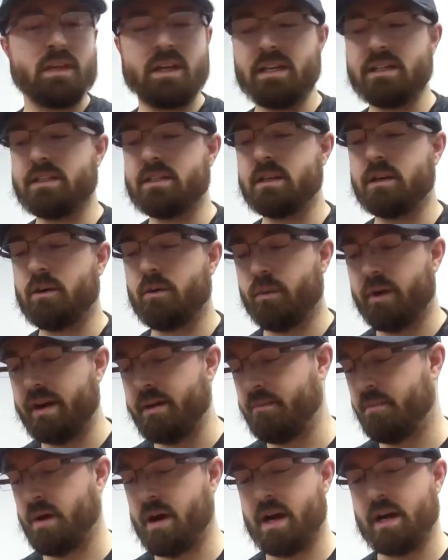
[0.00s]
It's a
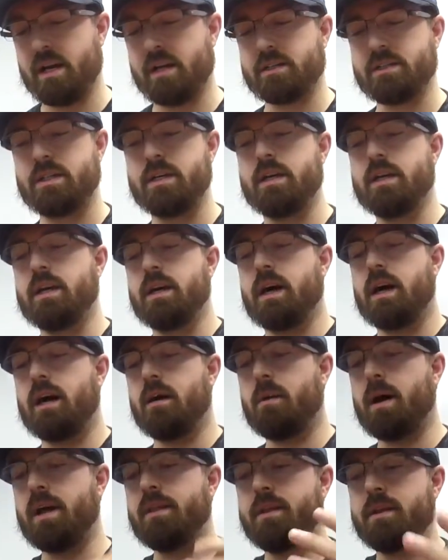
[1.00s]
great product.
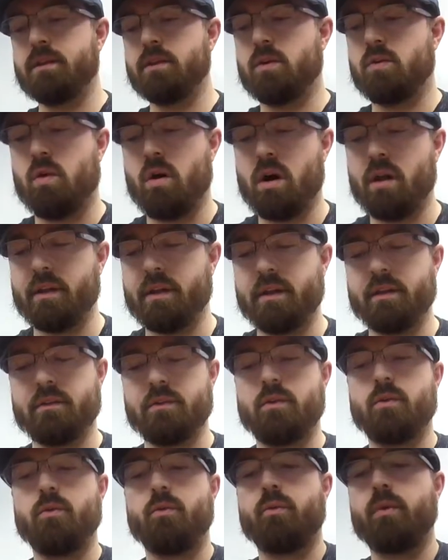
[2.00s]
I think the quality is
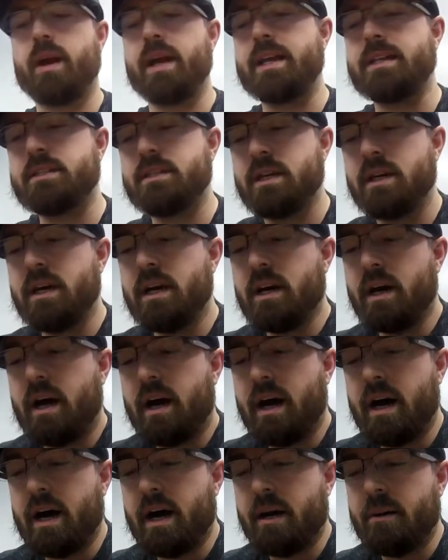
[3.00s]
great.
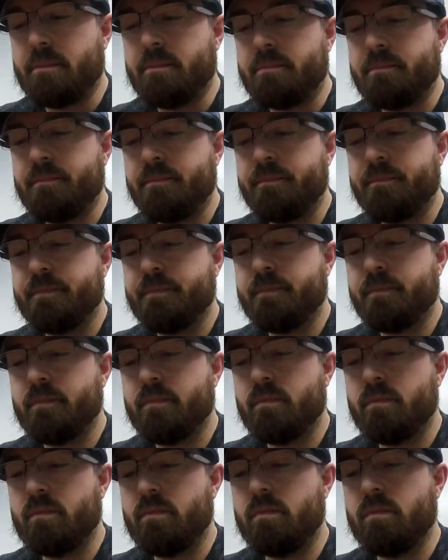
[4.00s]
The
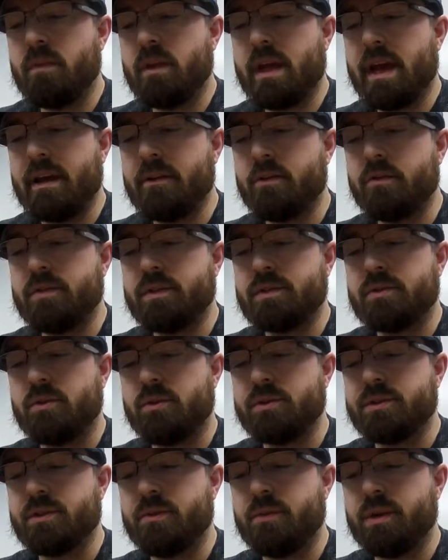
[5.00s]
guys over at
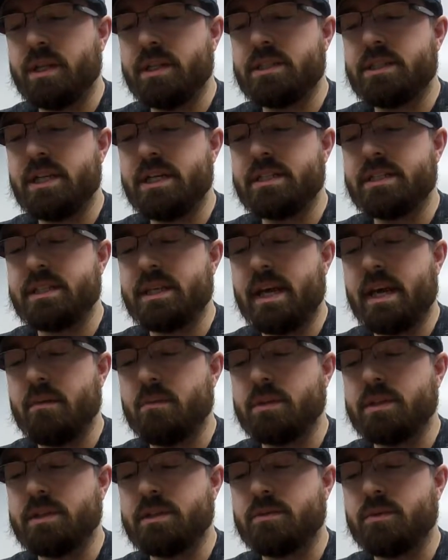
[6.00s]
Tulster really changed the
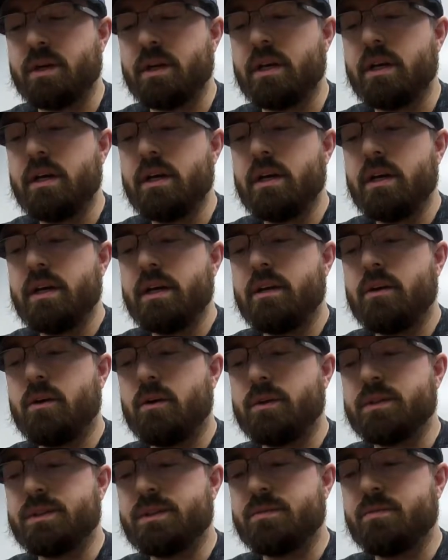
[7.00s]
game with this one. You
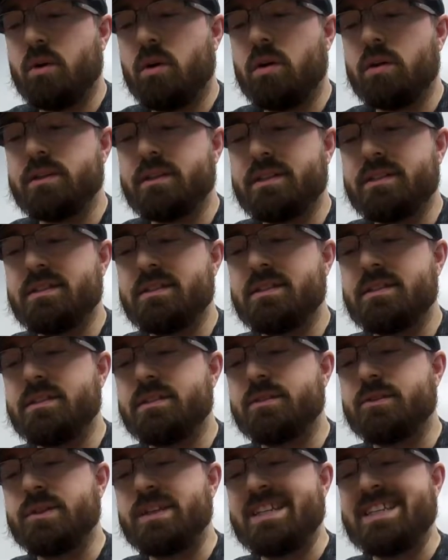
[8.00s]
know, it's small,
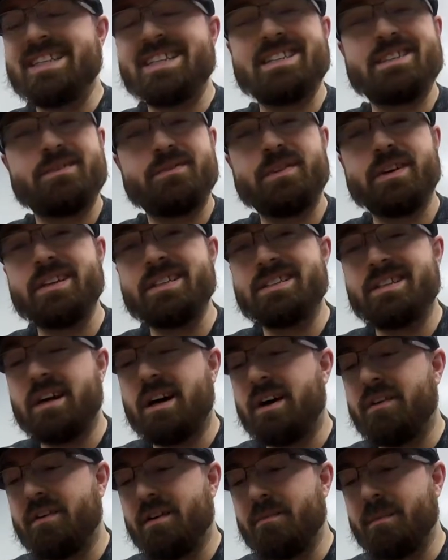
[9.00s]
discreet, it's very
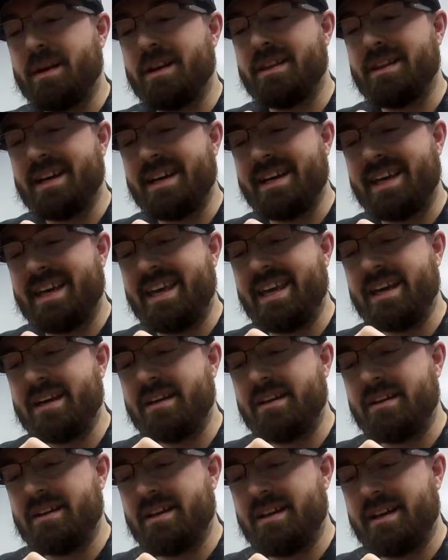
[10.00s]
tough. I mean, I
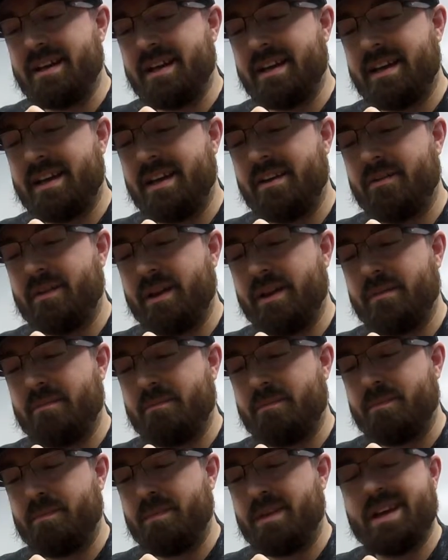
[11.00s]
can't
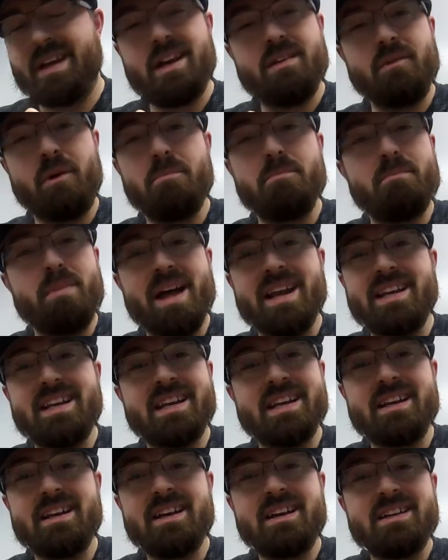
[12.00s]
even bend
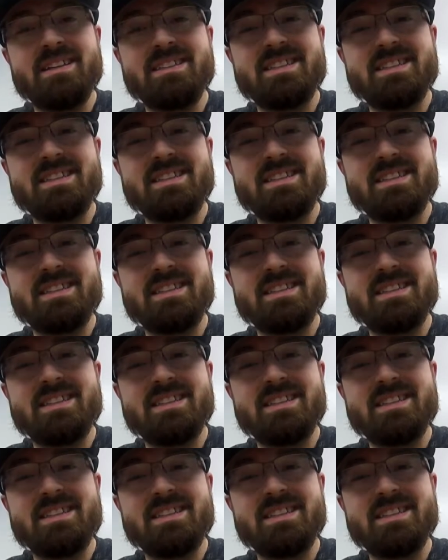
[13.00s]
it.